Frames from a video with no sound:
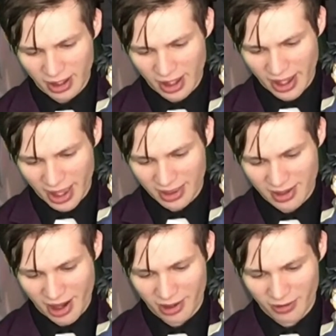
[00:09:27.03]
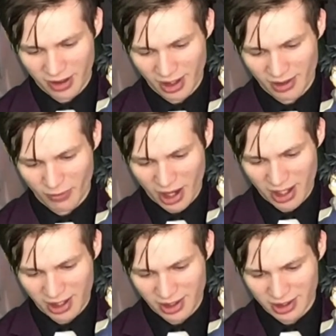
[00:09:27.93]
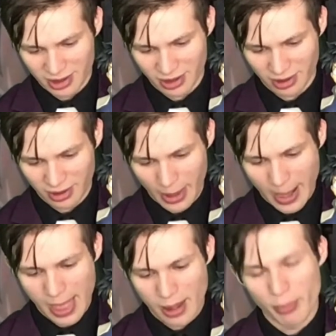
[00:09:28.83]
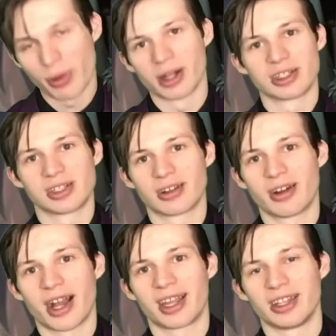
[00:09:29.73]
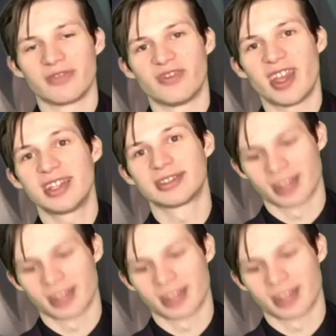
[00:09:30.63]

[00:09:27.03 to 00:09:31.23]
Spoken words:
As Deku gets ready to punch Shigaraki in the face.